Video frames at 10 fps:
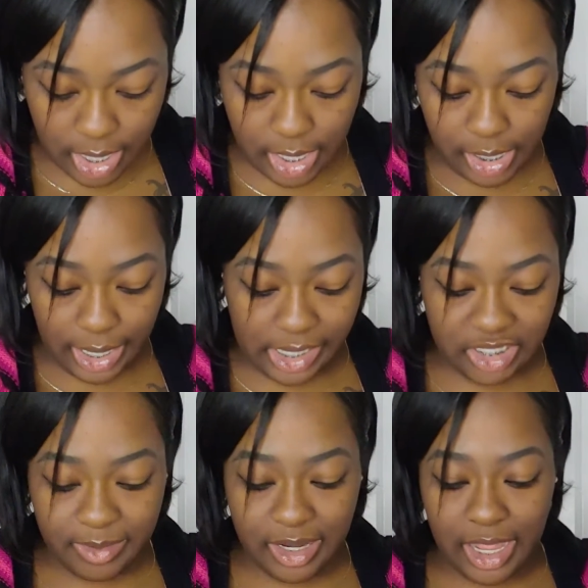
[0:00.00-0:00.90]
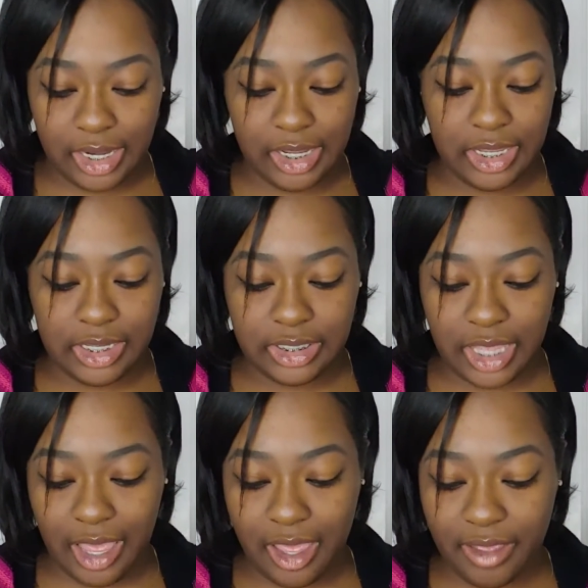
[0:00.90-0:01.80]
And last but not
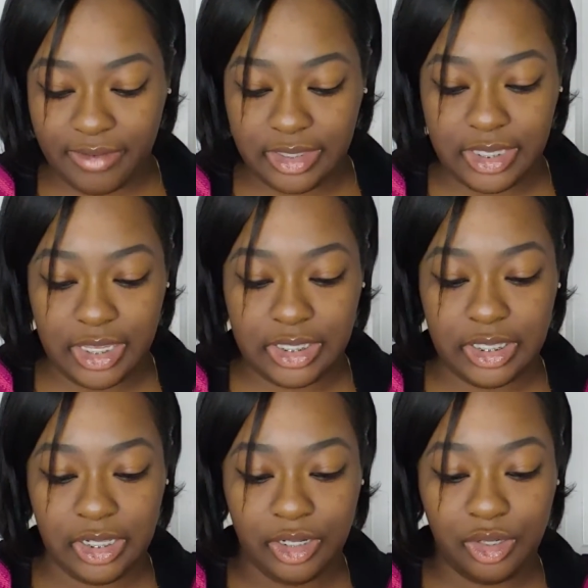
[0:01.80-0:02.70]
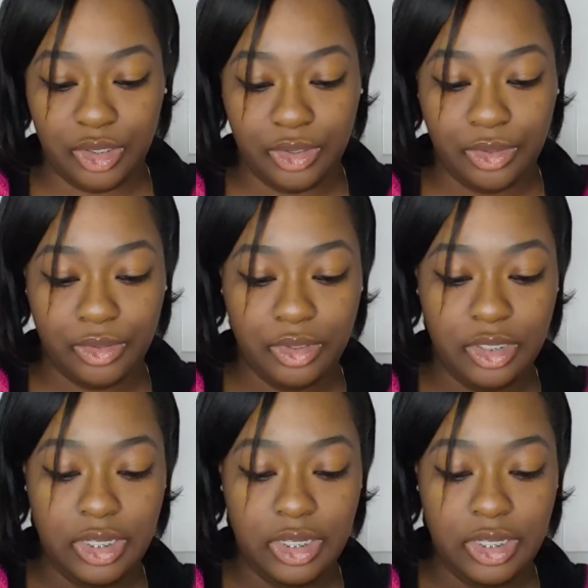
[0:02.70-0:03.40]
least, I have six little